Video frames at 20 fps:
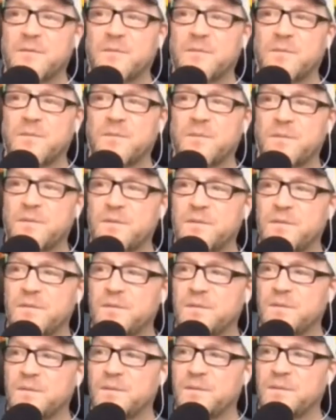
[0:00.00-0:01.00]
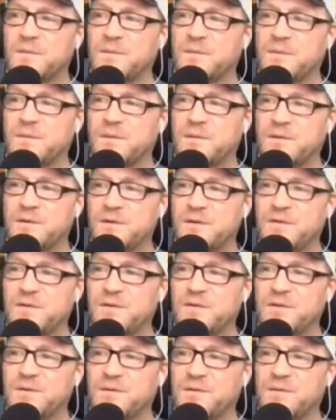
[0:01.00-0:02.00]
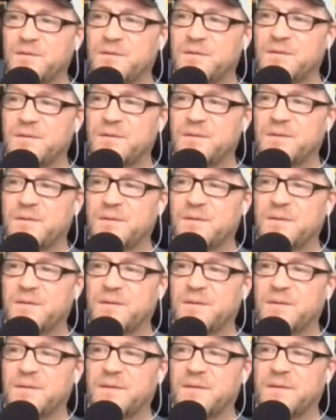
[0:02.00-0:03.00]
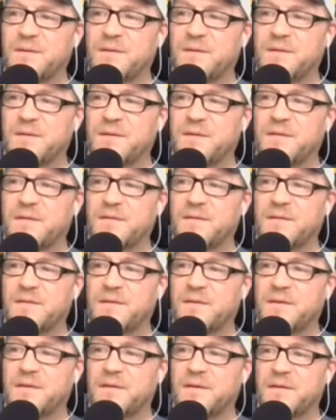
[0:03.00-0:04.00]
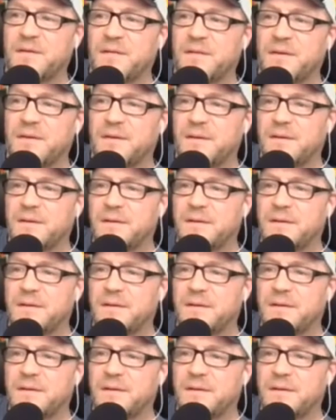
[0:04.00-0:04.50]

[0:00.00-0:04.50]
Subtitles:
This person isn't speaking.